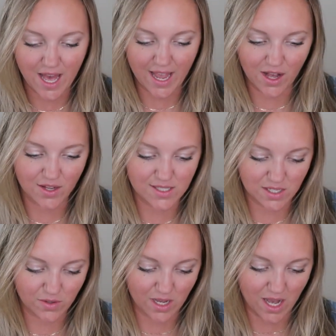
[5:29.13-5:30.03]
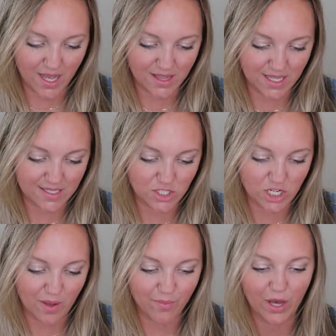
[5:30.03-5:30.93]
I also got these
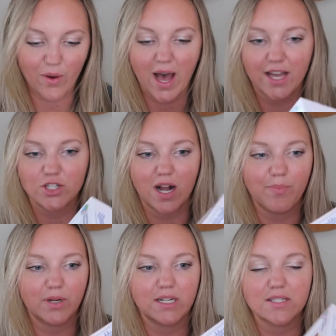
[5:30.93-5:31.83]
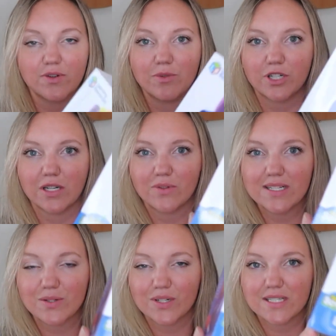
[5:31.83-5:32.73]
jumbo eyedroppers from Learning
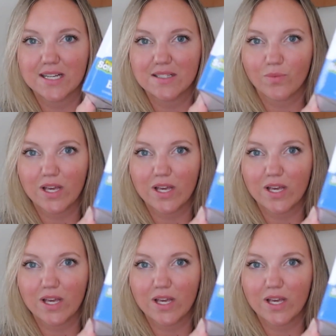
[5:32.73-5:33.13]
Resources.